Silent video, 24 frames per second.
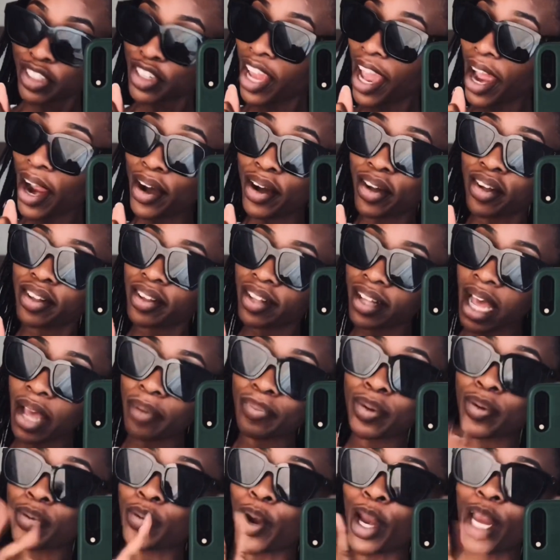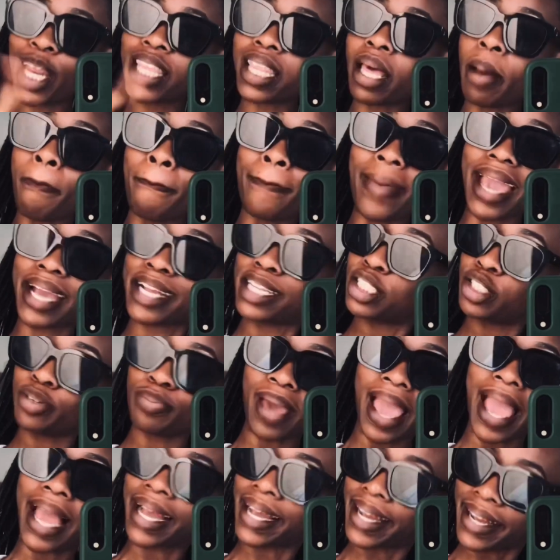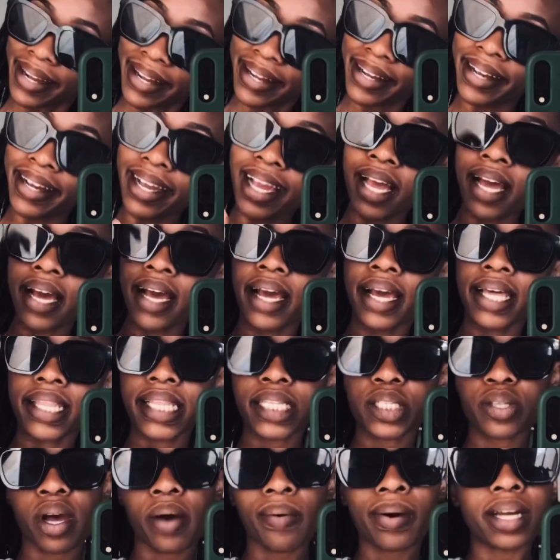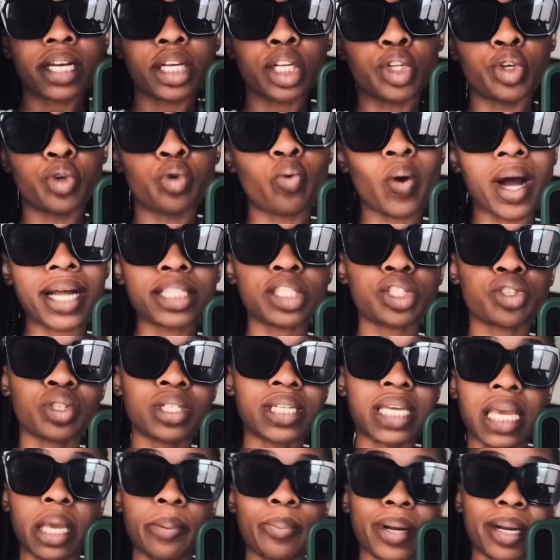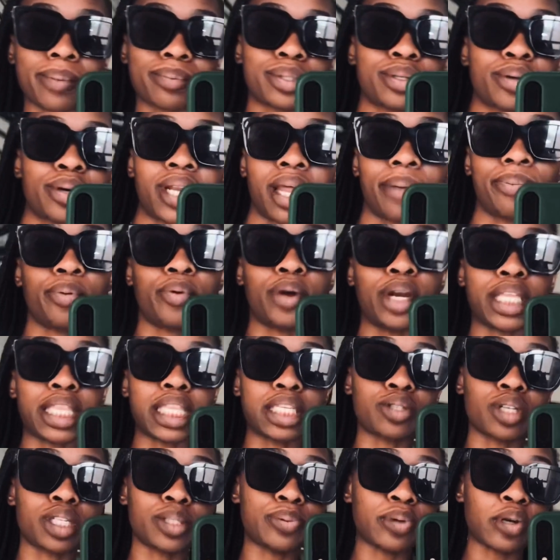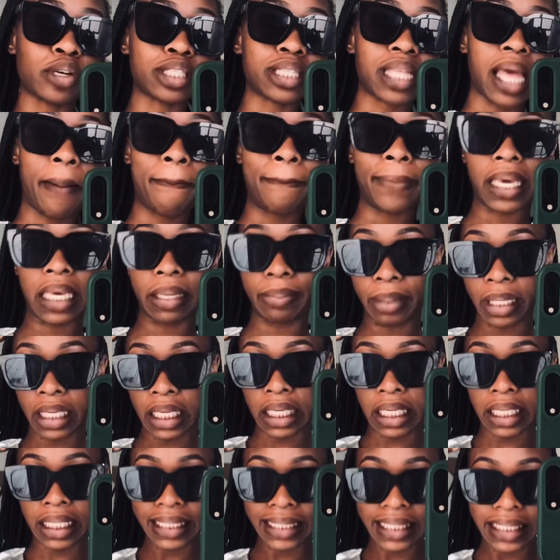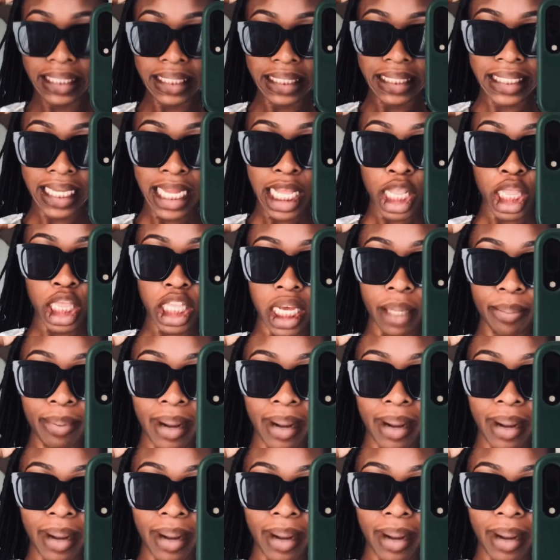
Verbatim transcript: child, I've been wearing them back to back. That's why I want new ones today, but I'm still gonna be wearing this ones because they're baby. Look